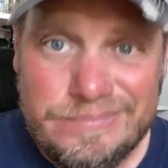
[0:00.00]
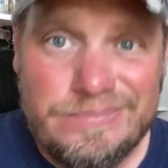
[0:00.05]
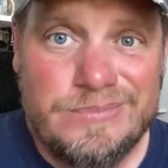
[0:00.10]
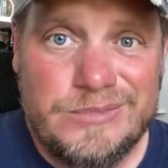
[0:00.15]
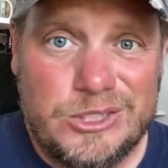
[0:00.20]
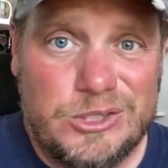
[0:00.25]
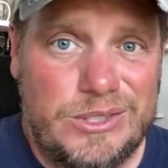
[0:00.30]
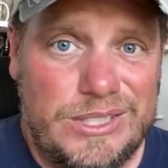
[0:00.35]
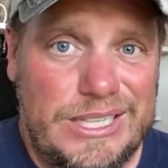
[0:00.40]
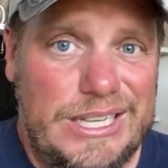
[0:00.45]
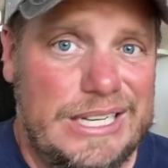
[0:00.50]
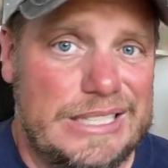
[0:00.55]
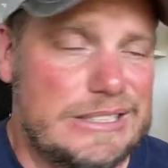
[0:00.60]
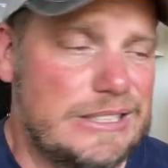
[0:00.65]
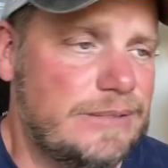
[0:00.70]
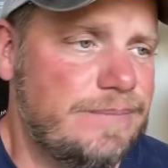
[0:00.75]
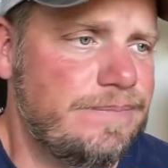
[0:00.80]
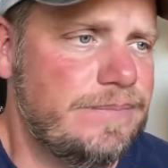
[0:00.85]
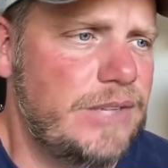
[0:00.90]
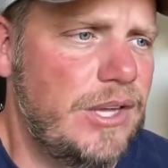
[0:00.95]
It's really
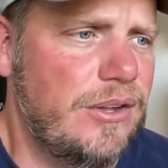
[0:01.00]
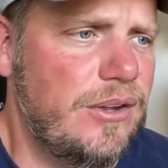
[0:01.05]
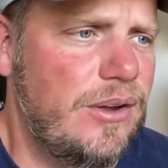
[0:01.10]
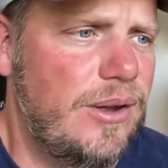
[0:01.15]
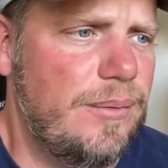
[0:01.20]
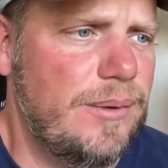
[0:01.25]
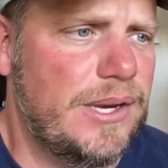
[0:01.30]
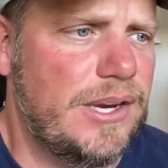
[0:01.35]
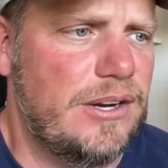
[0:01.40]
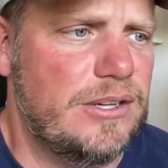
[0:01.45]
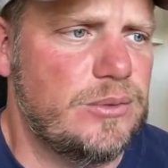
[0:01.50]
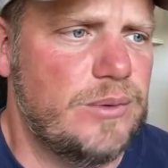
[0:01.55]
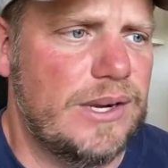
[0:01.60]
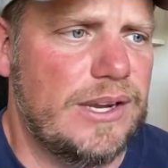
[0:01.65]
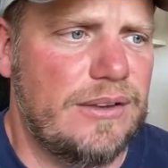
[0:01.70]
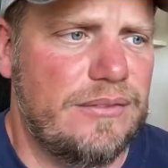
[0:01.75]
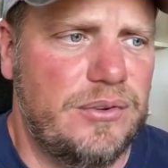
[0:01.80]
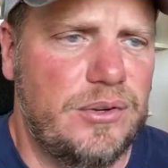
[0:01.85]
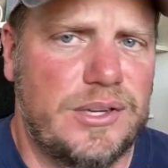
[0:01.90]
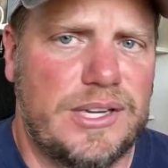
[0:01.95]
nice. Although I'll be curious what I
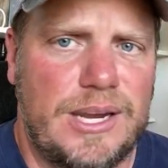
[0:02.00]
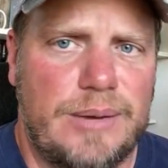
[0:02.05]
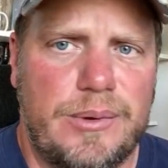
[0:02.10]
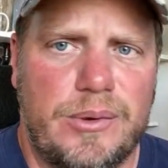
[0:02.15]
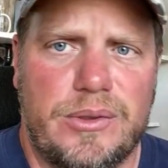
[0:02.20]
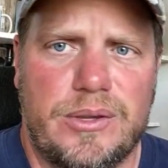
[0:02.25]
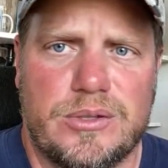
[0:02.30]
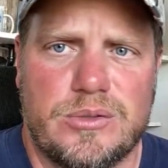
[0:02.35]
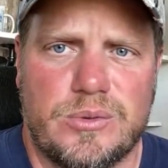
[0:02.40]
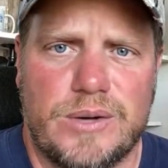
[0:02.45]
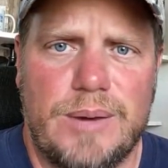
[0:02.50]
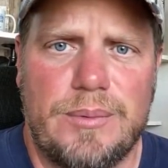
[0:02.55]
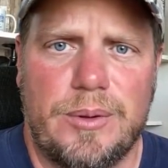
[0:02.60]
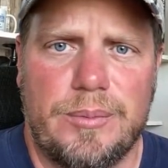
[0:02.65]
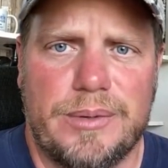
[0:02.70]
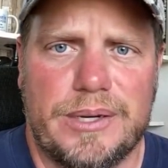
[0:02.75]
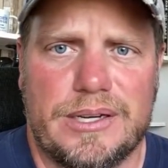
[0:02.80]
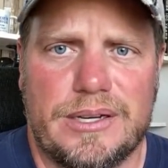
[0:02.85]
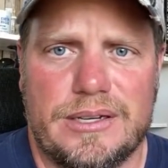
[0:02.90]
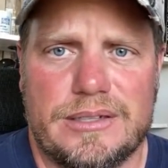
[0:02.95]
get fuel economy with this Rebel,
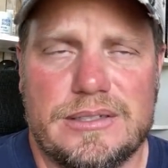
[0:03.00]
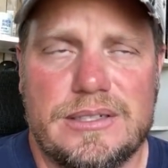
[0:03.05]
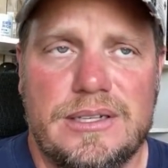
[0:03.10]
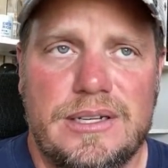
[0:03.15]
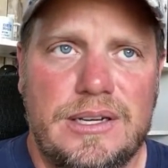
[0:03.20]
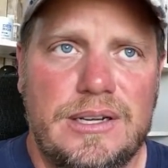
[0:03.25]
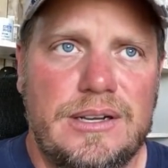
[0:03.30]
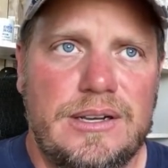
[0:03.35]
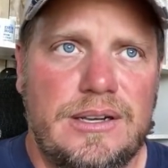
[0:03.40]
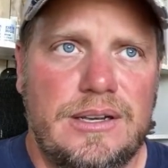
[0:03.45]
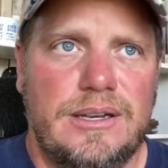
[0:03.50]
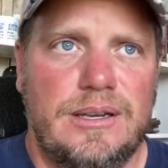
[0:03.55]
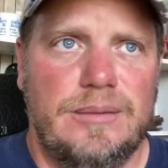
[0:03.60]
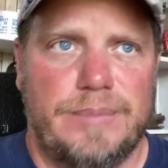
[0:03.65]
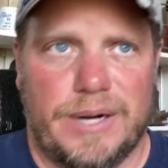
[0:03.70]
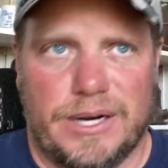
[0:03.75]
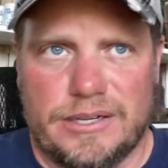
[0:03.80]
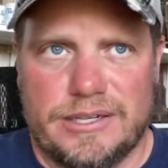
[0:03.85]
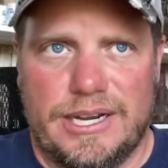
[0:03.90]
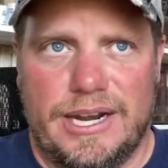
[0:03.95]
because
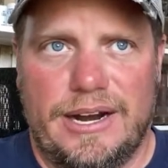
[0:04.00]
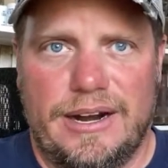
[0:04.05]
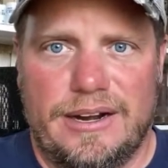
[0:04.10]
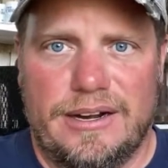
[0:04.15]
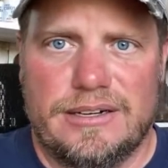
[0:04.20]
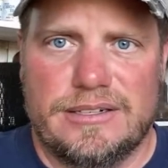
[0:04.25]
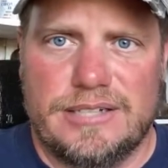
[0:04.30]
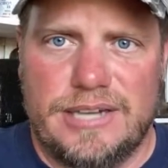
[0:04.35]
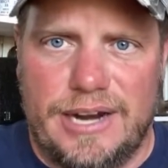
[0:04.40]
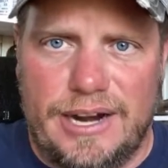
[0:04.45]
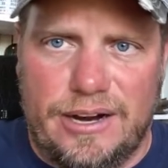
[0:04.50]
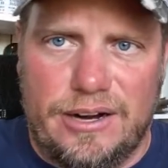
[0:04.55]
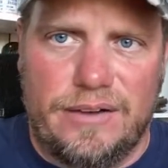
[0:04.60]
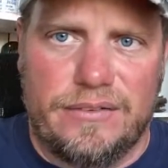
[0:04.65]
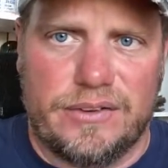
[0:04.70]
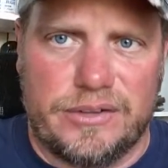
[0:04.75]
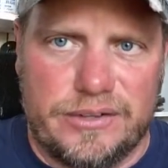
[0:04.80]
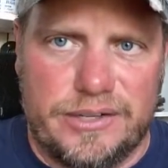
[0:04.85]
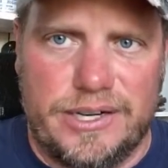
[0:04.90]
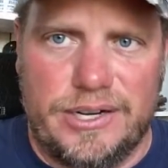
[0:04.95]
bigger tires, higher off
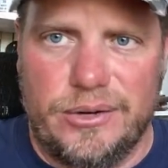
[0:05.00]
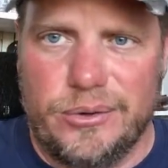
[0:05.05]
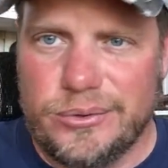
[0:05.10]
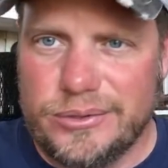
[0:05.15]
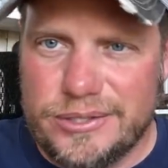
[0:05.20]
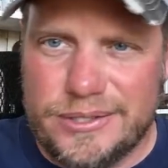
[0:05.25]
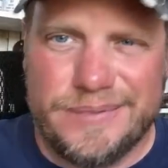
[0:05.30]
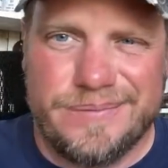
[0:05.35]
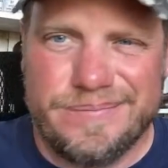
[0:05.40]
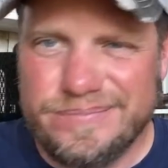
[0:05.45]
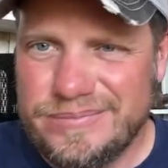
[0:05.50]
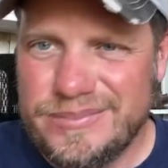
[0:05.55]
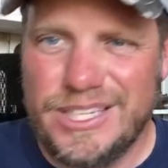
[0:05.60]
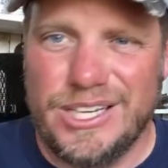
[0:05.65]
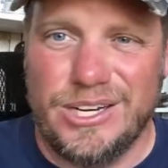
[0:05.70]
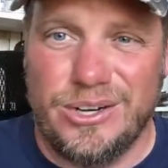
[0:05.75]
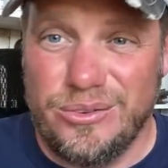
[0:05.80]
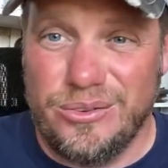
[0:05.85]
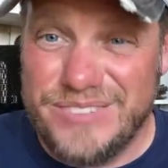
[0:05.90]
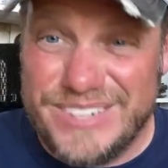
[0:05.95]
the ground, you
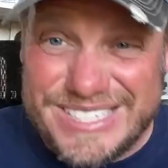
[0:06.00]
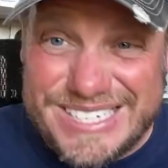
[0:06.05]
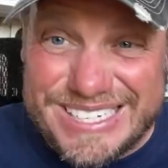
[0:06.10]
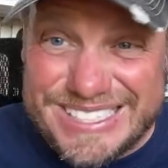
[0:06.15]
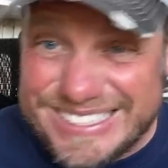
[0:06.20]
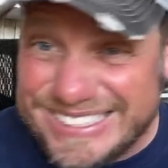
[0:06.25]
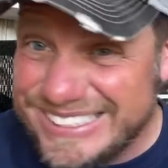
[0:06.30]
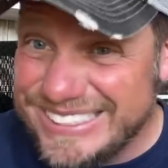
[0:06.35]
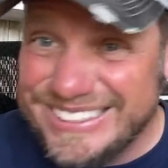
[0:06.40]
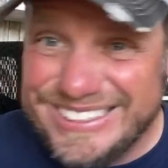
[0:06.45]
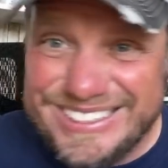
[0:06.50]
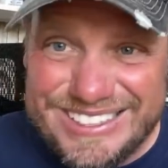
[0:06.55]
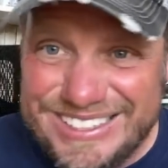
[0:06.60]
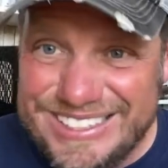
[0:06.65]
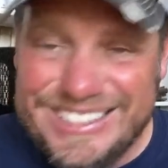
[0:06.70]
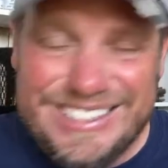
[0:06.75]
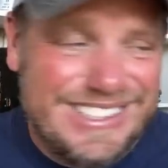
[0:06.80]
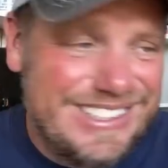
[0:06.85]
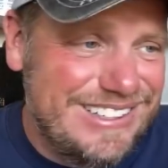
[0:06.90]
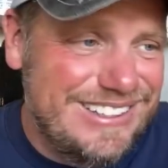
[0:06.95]
know, physics.
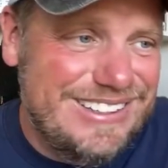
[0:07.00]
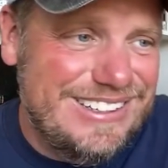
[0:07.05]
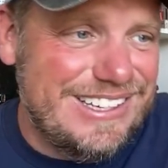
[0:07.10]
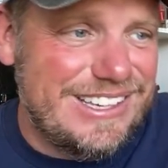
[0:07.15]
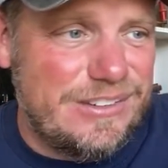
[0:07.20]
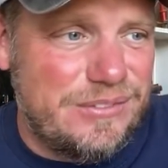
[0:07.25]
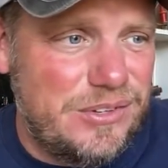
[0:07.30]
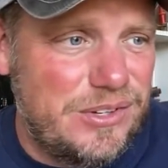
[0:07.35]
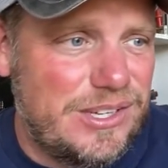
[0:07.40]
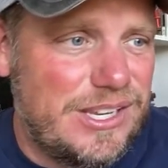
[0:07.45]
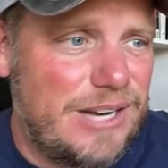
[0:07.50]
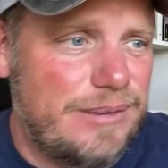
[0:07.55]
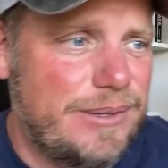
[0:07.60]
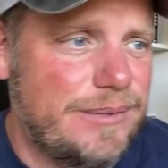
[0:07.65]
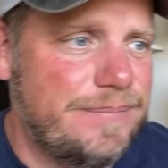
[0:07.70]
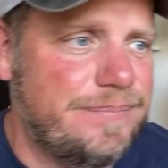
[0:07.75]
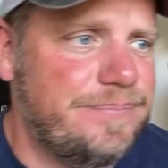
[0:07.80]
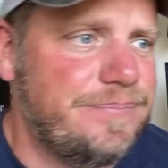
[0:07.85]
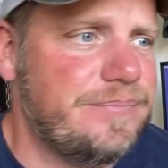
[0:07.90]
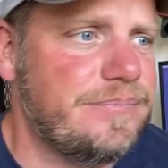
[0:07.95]
I can't fuel economy.